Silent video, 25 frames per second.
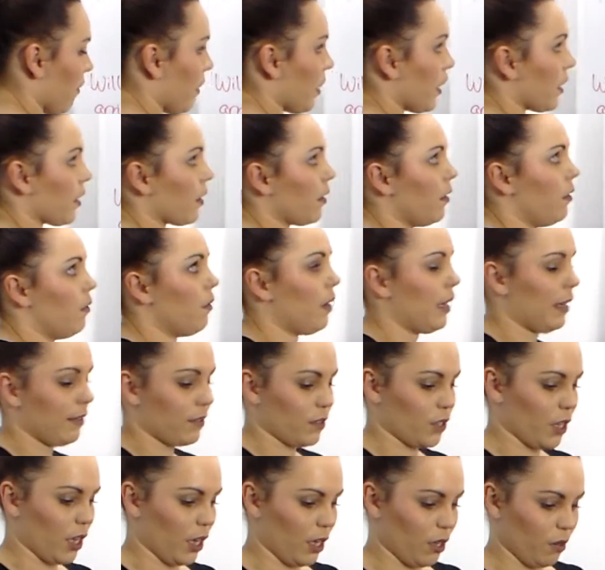Eric
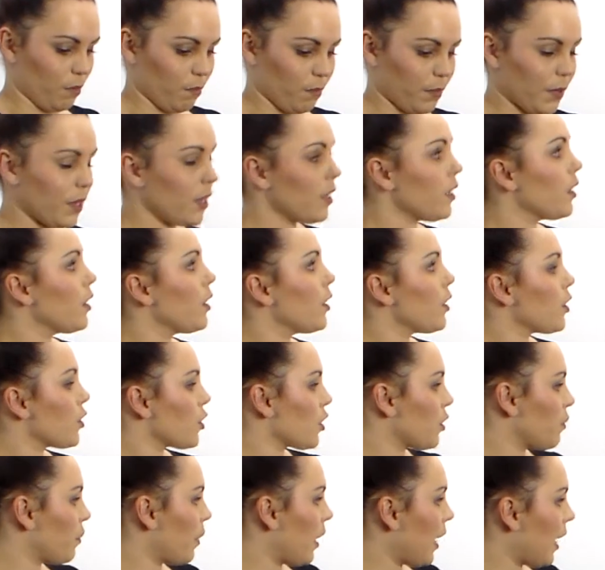arrives home?
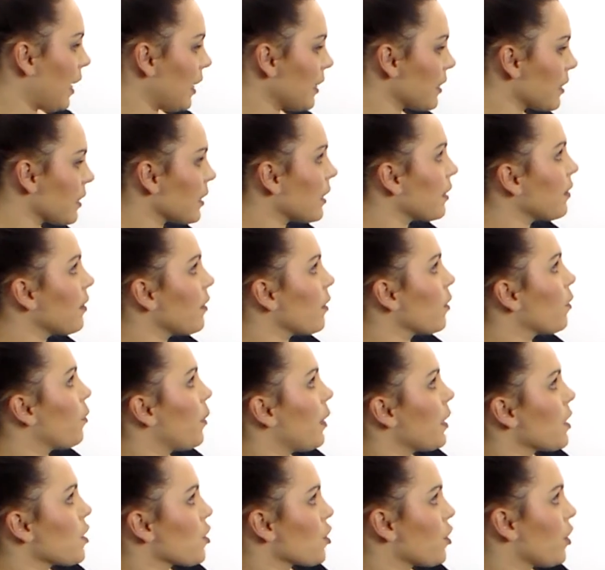So we're asking the
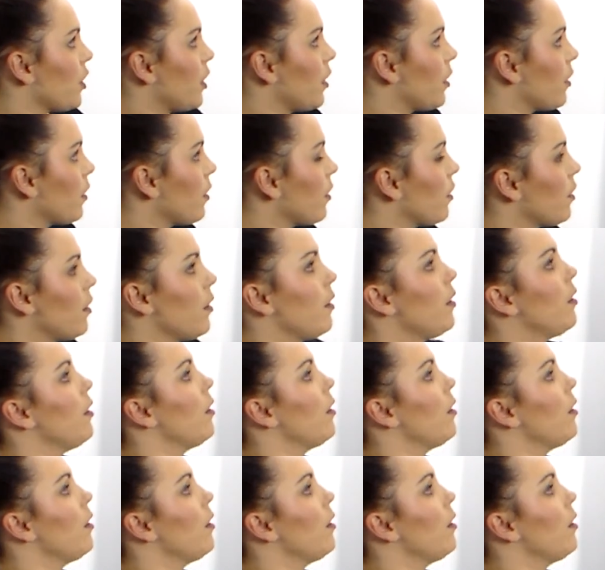question